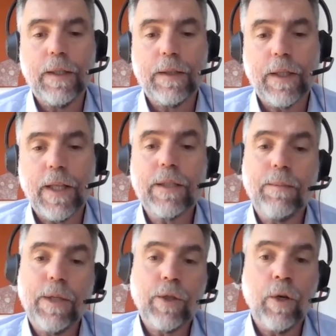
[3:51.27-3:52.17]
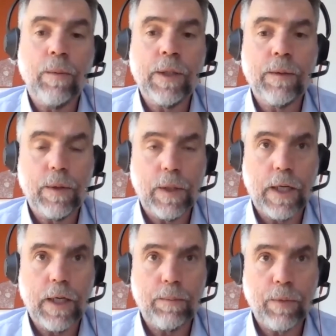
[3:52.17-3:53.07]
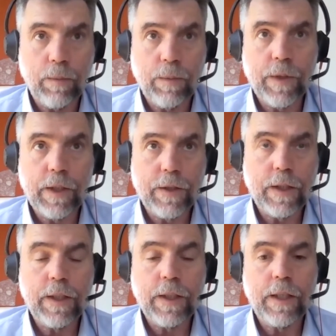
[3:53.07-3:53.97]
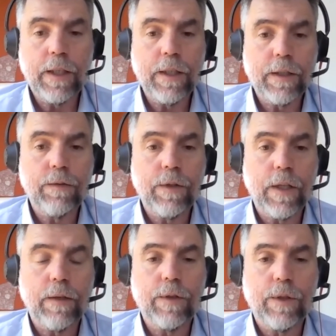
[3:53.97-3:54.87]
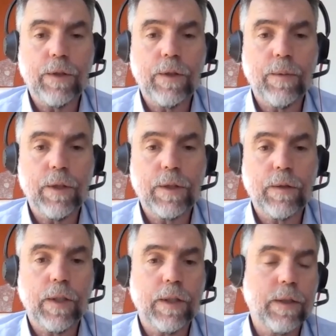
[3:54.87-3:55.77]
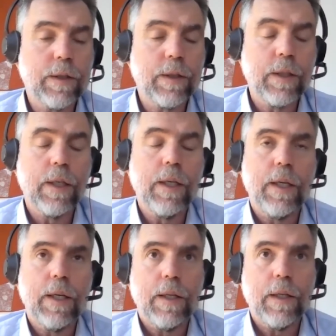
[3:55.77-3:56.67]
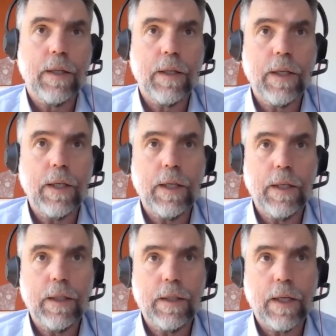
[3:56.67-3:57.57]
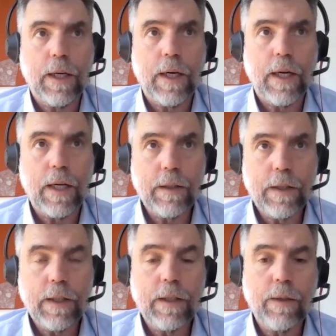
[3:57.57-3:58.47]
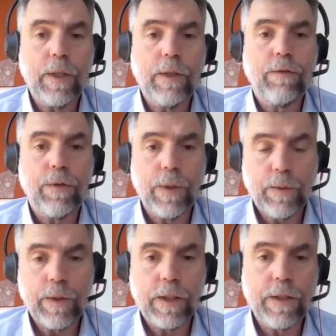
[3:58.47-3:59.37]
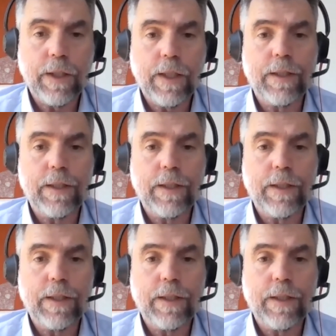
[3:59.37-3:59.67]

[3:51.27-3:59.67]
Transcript: So that's the most common problem that you see in the kidneys if you have tuberous sclerosis. The other thing that we frequently see are